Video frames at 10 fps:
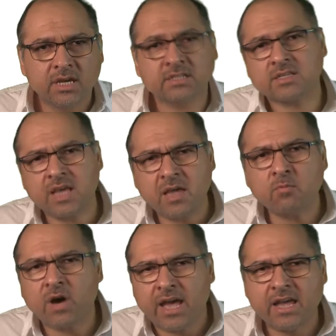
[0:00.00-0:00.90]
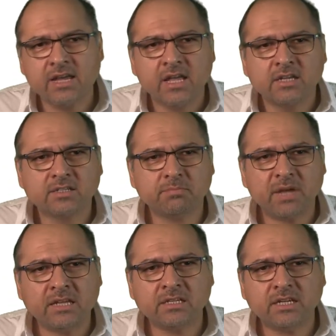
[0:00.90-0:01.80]
In the same way,
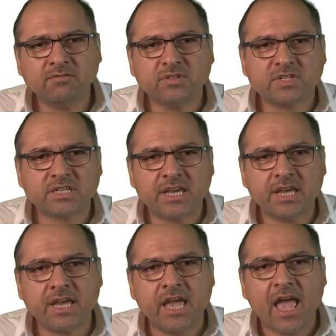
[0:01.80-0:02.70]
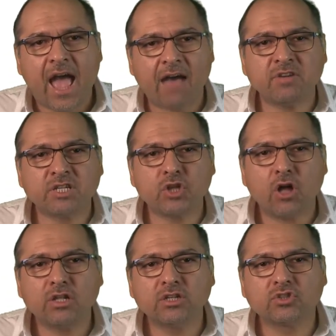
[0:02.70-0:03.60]
depending if you see having
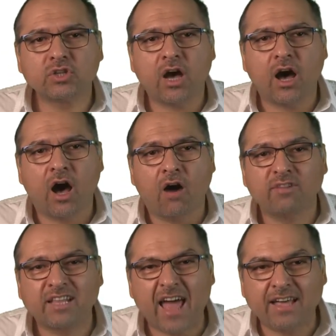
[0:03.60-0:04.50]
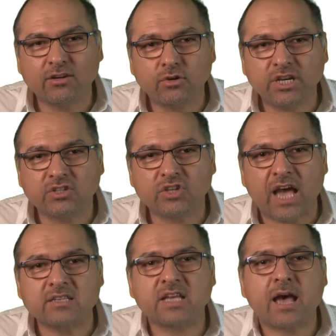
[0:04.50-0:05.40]
knowledge of a language
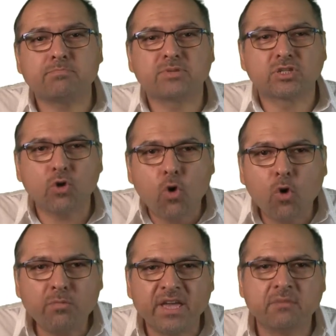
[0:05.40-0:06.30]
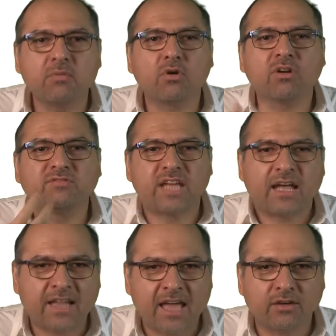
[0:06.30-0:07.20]
as absorbing more of
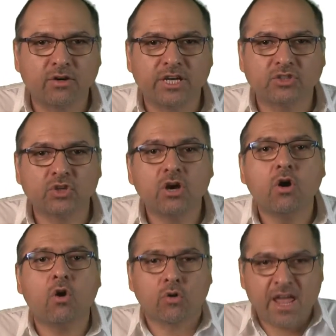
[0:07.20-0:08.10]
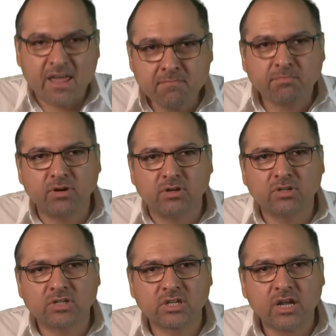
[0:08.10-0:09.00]
that language or
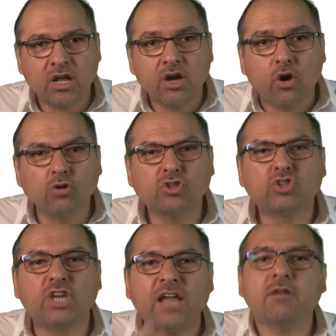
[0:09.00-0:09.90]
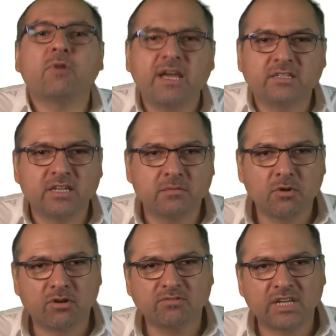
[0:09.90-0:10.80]
input, or generating
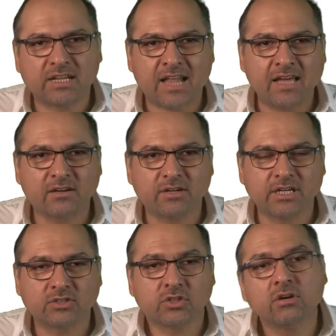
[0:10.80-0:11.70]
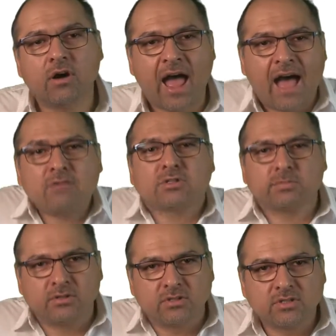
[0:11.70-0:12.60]
more of that language or
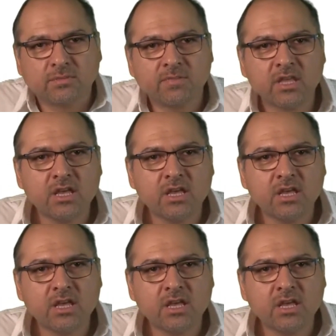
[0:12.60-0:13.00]
output,